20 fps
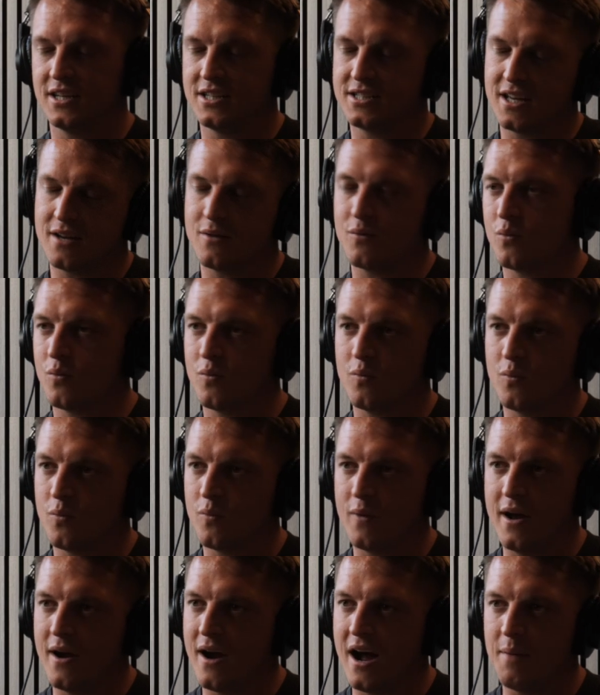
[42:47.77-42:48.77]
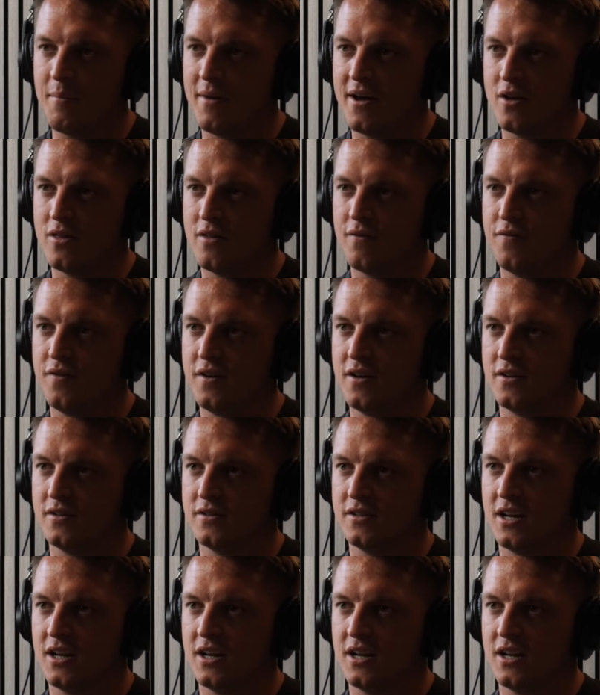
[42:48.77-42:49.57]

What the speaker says: it's like, where am I on the field?